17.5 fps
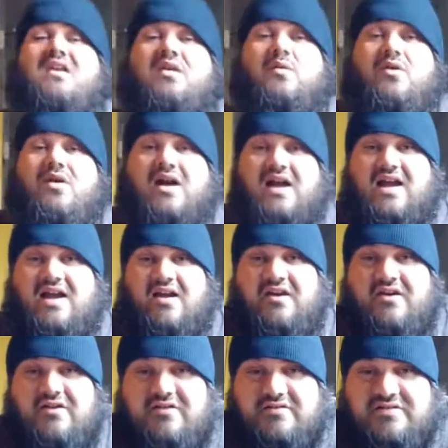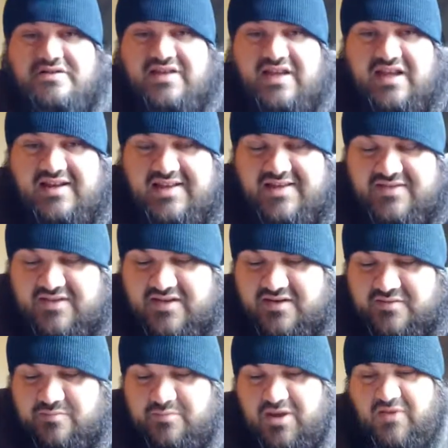Yeah, well, I heard, Skinny,
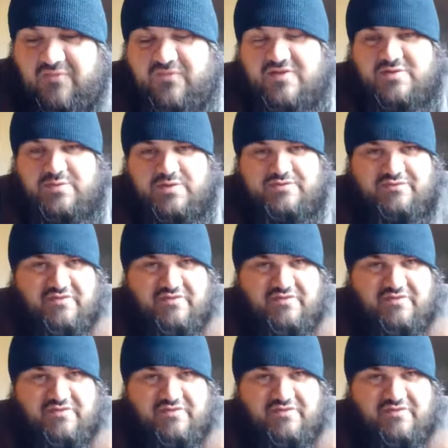that Memphis